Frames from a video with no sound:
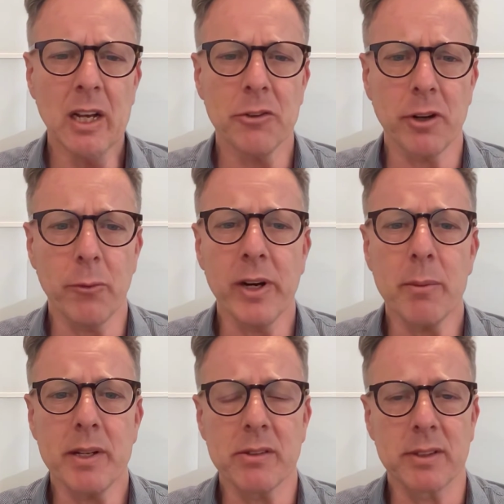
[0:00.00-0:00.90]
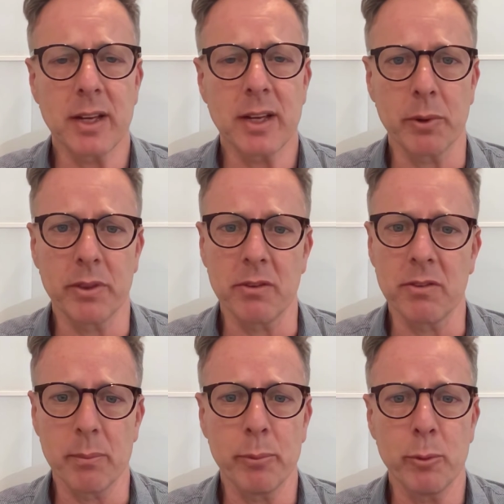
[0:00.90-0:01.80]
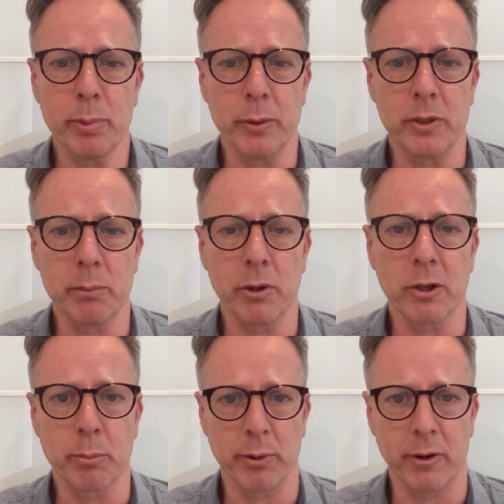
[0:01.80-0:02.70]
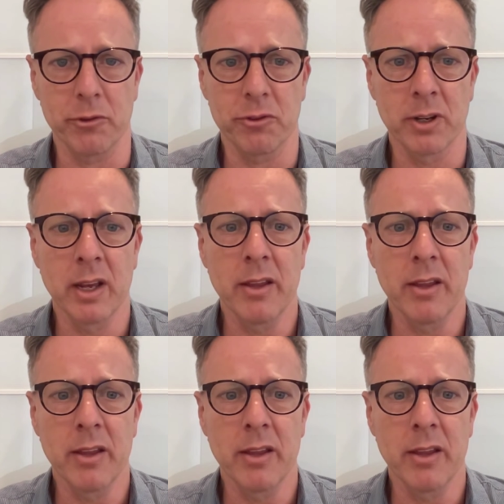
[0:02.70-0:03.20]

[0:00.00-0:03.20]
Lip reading: So I recommend starting with this simple building block approach